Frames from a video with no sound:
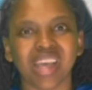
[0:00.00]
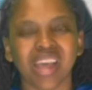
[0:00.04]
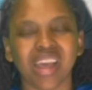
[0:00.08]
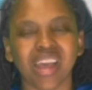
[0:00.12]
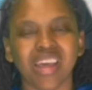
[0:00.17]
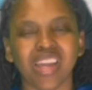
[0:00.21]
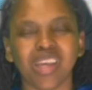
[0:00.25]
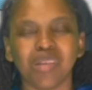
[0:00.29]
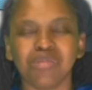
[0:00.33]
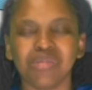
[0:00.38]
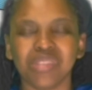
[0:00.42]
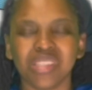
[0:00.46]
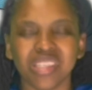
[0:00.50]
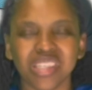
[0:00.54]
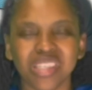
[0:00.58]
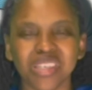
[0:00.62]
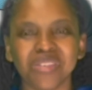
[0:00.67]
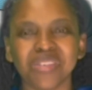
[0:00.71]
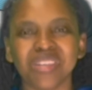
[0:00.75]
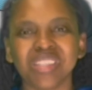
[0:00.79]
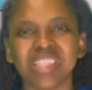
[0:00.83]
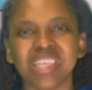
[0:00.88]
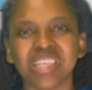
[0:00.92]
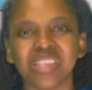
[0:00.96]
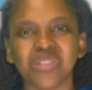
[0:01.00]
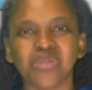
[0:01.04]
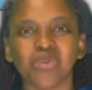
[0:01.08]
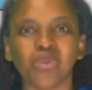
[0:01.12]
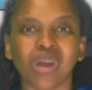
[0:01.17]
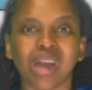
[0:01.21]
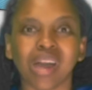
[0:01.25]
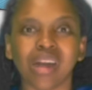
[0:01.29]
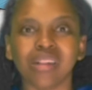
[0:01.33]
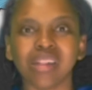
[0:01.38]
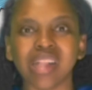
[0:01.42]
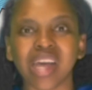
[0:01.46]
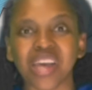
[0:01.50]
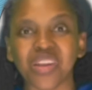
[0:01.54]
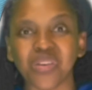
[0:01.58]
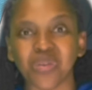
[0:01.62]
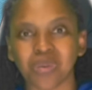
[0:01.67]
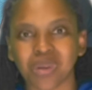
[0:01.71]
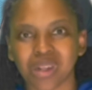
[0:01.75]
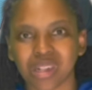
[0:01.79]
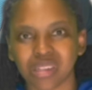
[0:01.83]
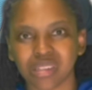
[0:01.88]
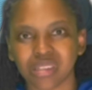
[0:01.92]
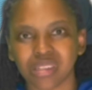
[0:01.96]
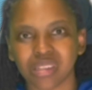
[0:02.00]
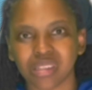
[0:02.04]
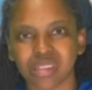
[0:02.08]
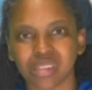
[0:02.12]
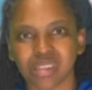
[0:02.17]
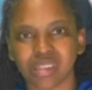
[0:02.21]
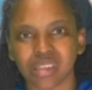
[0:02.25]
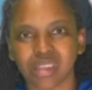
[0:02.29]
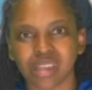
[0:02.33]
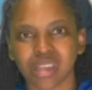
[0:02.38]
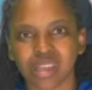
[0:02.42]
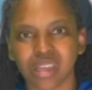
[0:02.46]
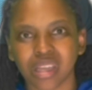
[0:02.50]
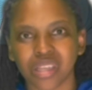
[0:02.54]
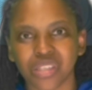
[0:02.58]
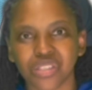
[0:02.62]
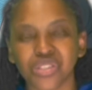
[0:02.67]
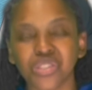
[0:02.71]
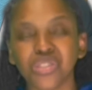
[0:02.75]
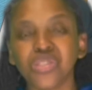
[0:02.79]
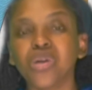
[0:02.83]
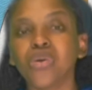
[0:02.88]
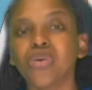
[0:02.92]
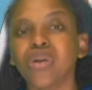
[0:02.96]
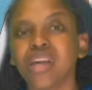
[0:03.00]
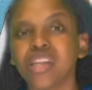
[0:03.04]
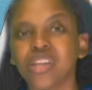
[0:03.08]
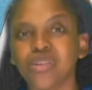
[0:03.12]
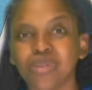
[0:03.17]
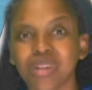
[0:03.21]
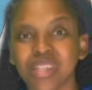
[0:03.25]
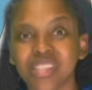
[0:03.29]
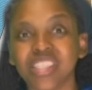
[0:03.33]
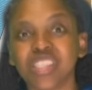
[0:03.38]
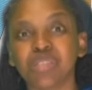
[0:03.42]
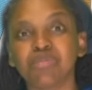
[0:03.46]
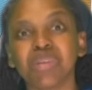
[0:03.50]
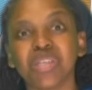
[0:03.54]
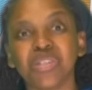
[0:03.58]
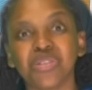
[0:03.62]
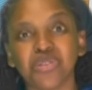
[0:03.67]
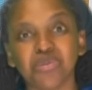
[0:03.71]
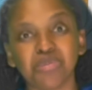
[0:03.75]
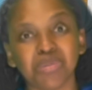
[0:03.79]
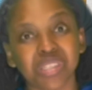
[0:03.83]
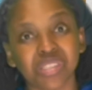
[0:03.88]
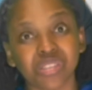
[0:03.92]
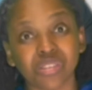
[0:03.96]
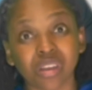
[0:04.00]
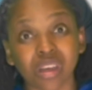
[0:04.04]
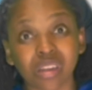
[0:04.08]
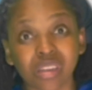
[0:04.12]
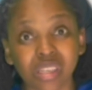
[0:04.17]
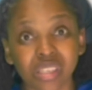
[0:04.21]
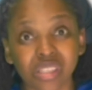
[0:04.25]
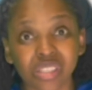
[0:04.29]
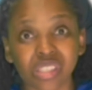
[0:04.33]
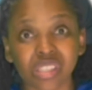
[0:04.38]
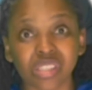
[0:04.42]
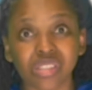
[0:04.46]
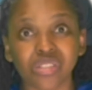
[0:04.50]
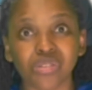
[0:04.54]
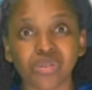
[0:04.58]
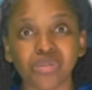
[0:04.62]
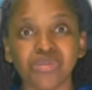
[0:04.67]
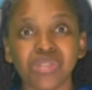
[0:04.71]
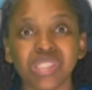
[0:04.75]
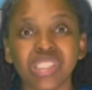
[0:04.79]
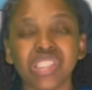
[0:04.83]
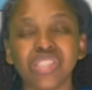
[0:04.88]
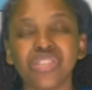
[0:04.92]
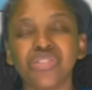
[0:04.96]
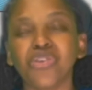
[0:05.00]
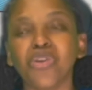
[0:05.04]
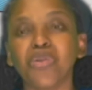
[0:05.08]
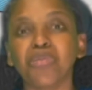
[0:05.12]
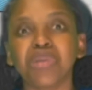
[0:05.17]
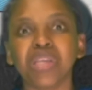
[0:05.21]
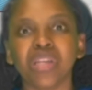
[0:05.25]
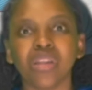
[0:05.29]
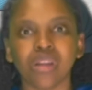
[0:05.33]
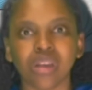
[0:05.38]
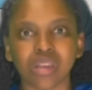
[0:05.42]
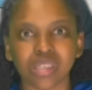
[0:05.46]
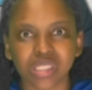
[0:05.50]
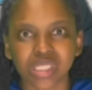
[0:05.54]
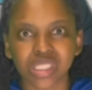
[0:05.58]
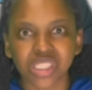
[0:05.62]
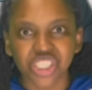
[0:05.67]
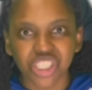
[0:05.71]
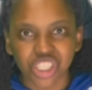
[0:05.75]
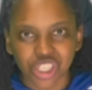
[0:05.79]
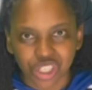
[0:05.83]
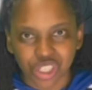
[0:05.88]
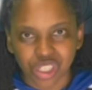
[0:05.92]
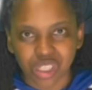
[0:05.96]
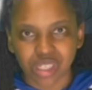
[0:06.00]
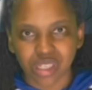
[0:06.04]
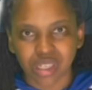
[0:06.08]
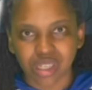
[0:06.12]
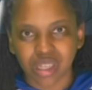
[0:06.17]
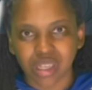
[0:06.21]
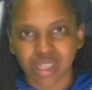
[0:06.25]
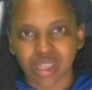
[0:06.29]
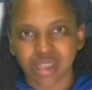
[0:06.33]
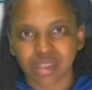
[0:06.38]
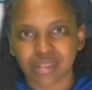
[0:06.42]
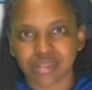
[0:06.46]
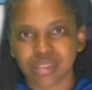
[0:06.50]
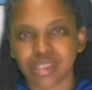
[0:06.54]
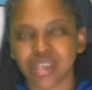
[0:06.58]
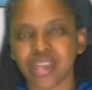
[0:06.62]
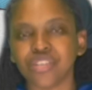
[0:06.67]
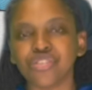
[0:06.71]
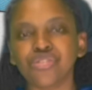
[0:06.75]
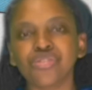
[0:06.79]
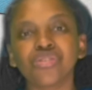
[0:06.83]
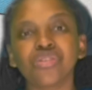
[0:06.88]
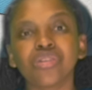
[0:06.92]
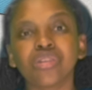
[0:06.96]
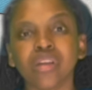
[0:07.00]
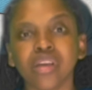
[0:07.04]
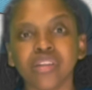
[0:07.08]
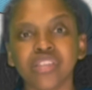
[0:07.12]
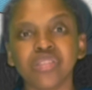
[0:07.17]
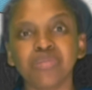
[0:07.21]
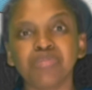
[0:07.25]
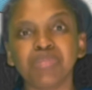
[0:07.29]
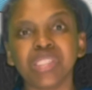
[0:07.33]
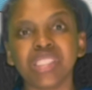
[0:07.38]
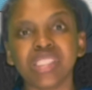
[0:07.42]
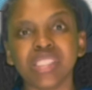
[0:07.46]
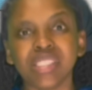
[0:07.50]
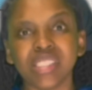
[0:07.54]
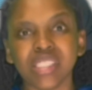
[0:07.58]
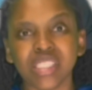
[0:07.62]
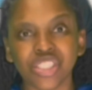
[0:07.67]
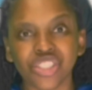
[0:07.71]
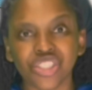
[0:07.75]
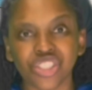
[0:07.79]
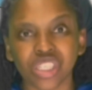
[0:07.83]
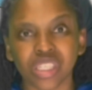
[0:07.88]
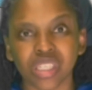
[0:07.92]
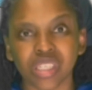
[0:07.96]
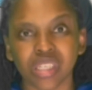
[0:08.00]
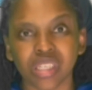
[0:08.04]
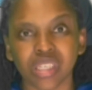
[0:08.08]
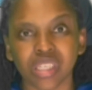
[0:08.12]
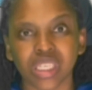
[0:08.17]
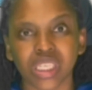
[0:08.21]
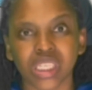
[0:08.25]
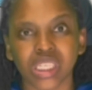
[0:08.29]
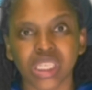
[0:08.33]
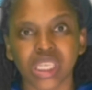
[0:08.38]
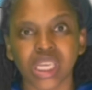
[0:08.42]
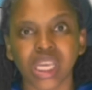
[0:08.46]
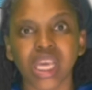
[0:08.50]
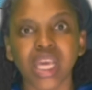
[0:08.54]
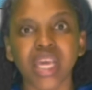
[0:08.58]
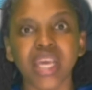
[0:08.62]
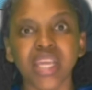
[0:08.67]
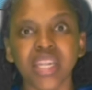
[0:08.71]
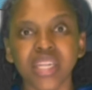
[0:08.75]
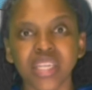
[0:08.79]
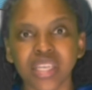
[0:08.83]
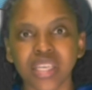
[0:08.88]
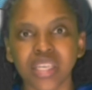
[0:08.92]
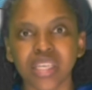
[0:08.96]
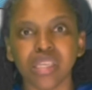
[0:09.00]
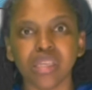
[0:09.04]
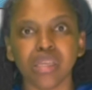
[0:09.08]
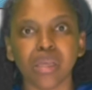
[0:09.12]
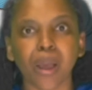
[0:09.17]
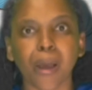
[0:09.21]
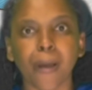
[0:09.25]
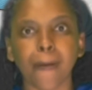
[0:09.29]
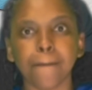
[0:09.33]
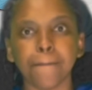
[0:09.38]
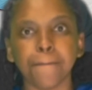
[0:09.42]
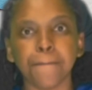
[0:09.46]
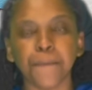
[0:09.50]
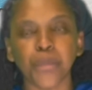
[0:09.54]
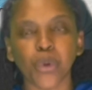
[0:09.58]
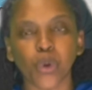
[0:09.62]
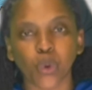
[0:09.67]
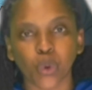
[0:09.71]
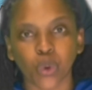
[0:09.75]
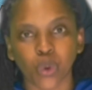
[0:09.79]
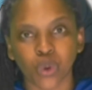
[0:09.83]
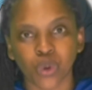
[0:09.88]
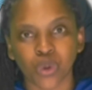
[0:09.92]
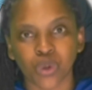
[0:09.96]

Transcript: And I'm dealing with it while unwell. So unwell that my rheumatologist already told me last year that I should not be teaching anymore.